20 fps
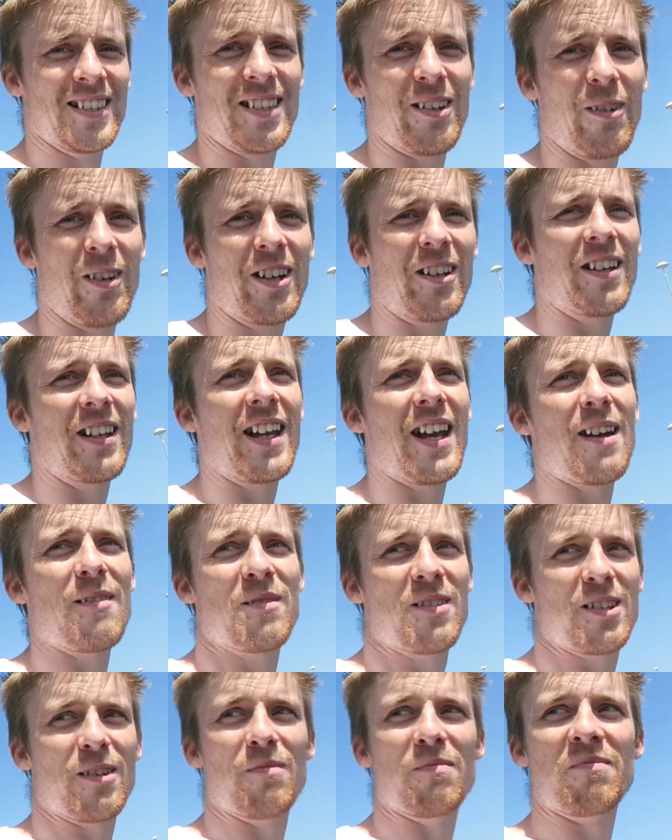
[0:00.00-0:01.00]
So we're gonna get
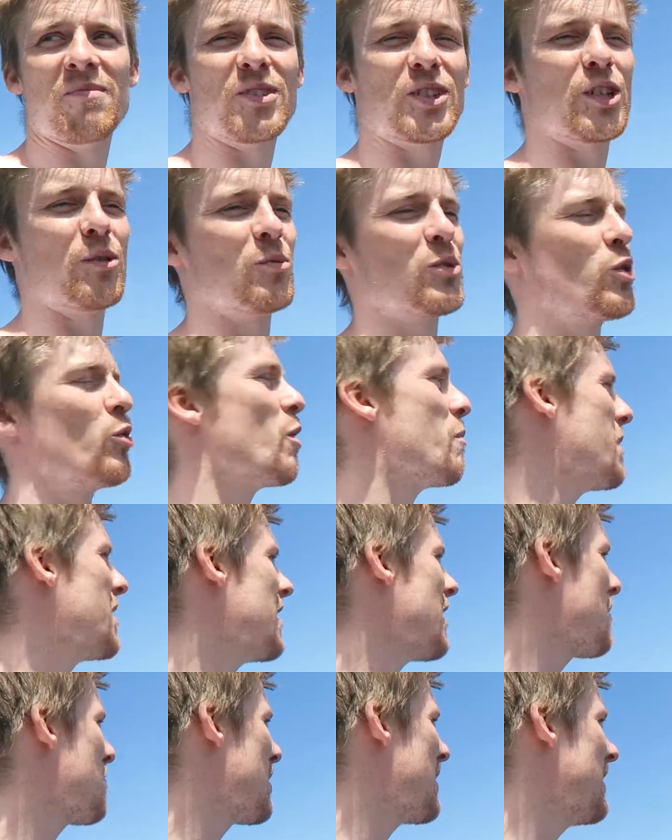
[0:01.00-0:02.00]
him some some swimming
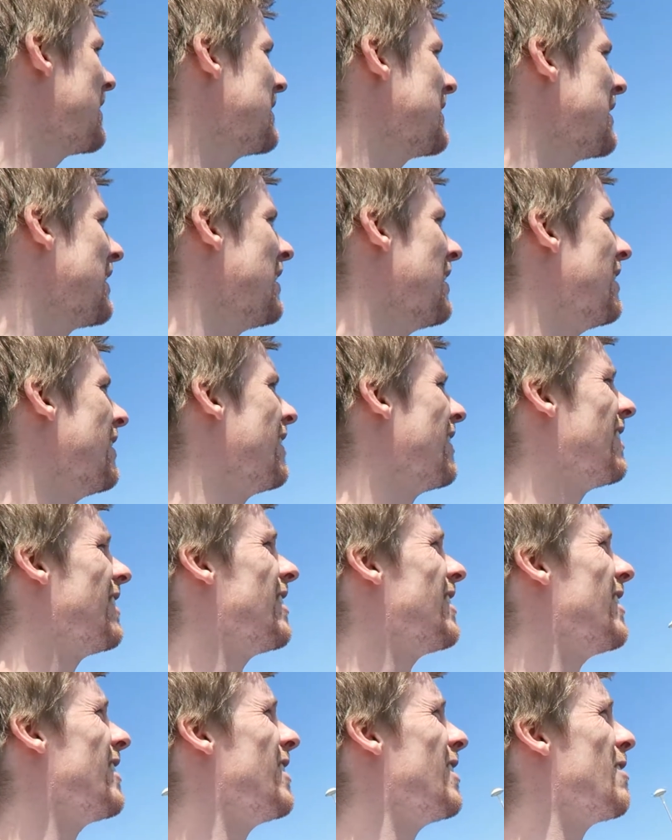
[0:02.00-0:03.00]
nappies,
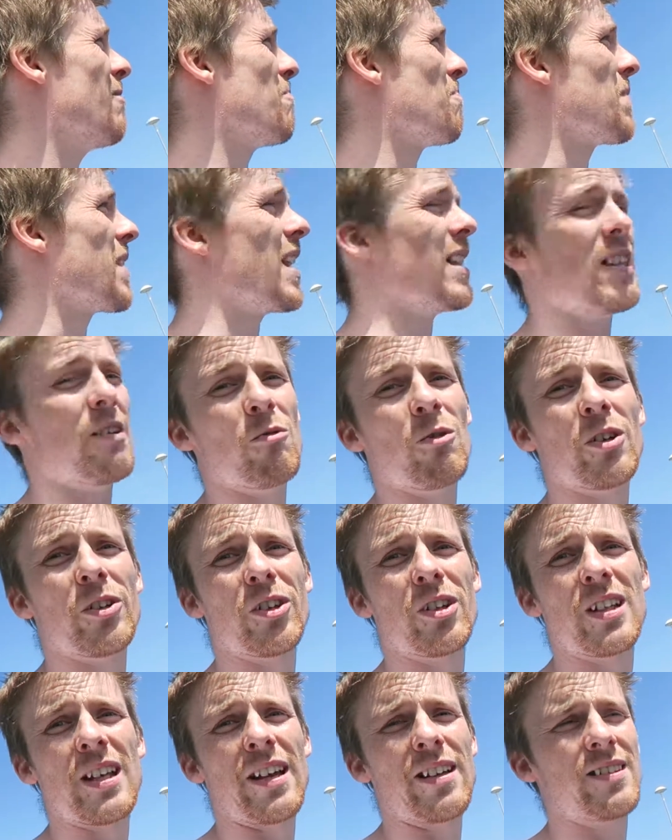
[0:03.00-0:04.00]
um, and then
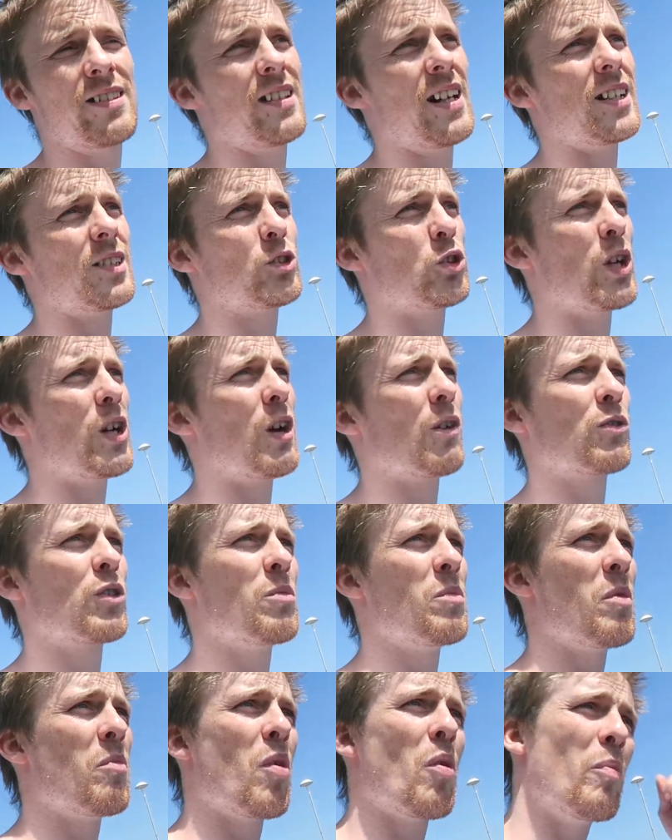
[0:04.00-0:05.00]
we'll set straight off
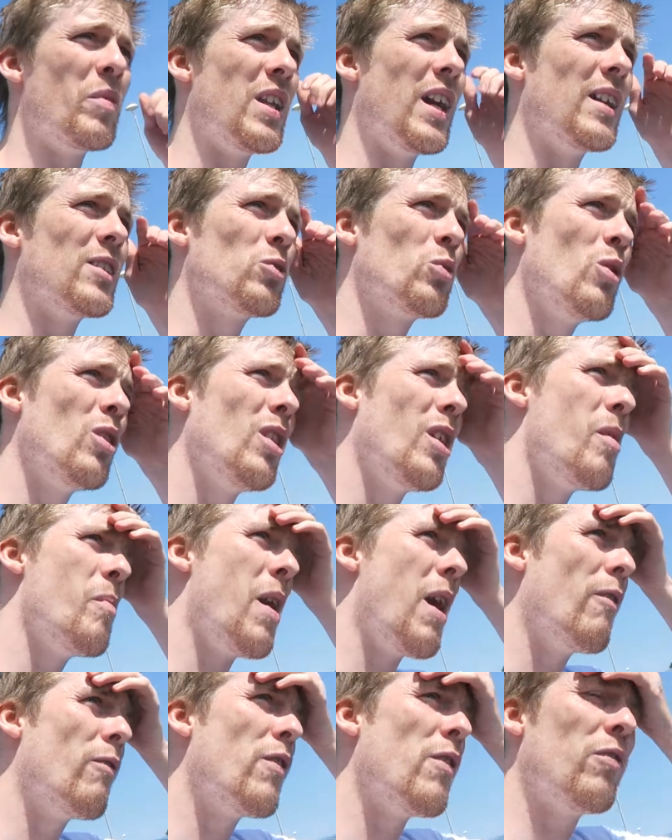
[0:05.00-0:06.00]
to my mum and dad's. We're only
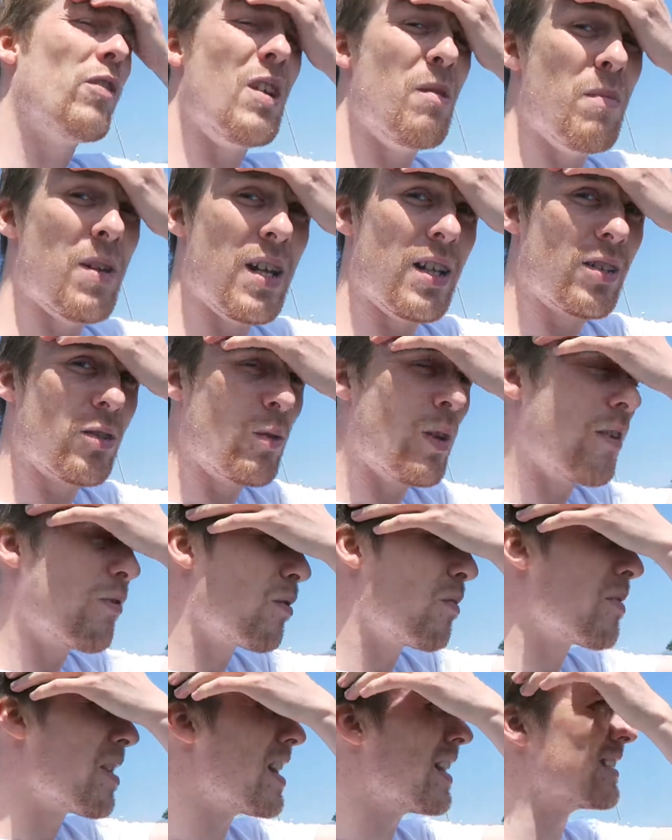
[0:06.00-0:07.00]
about fifteen minutes away
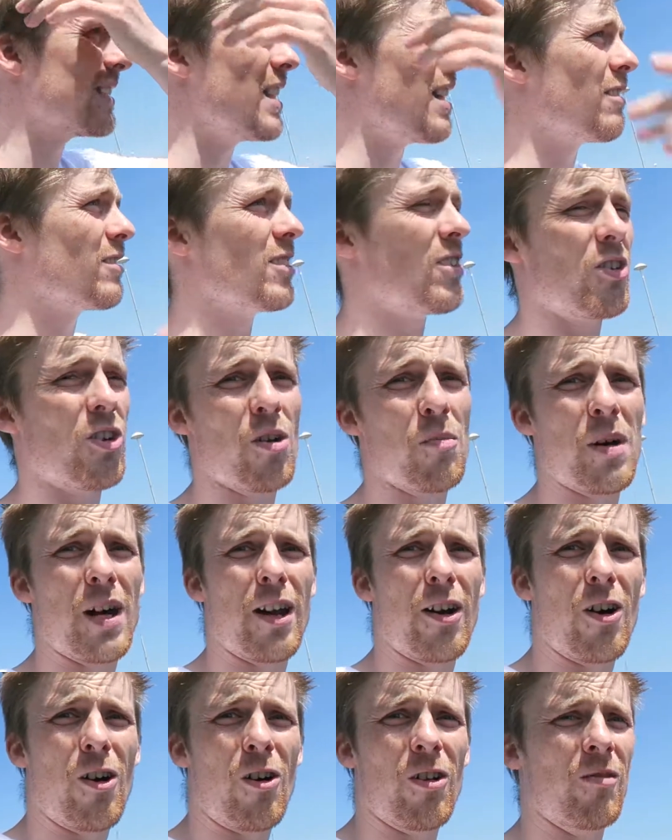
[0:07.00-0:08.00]
from theirs now, so not
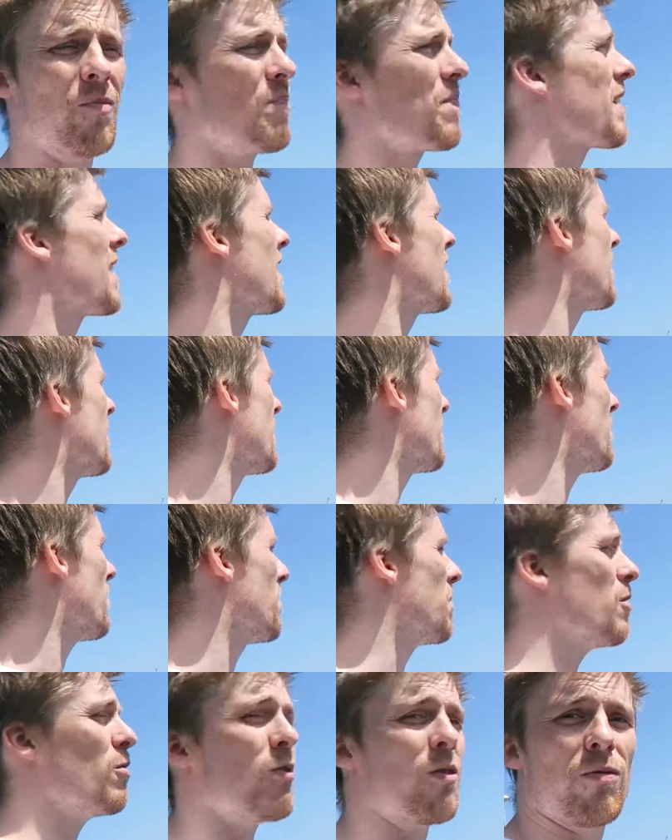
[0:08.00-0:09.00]
bad at all.
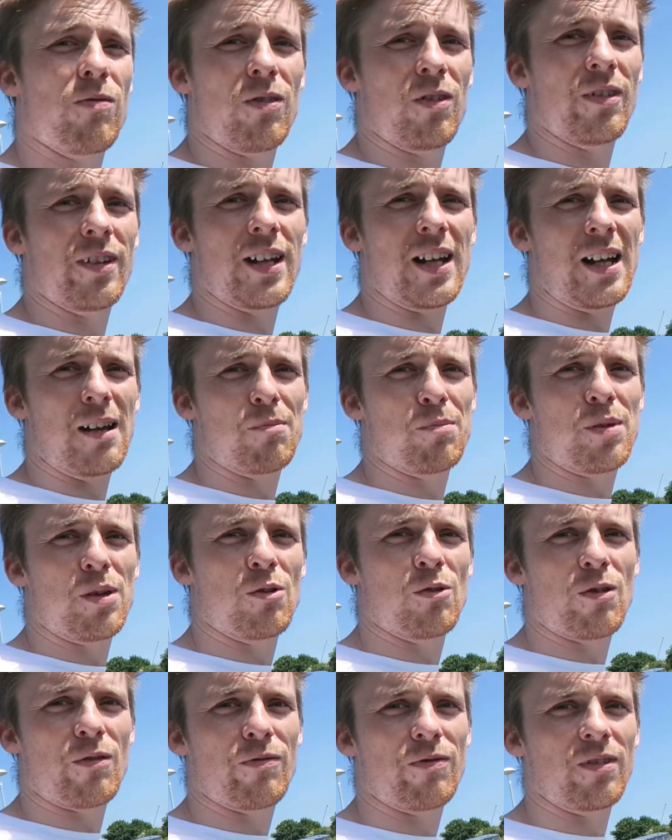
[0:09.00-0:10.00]
Beautiful day,
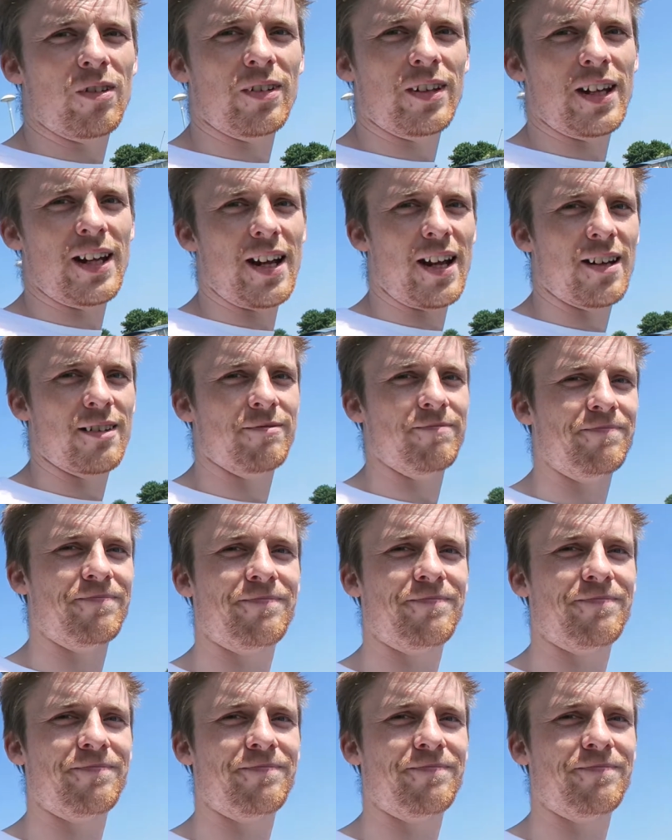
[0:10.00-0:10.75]
beautiful day.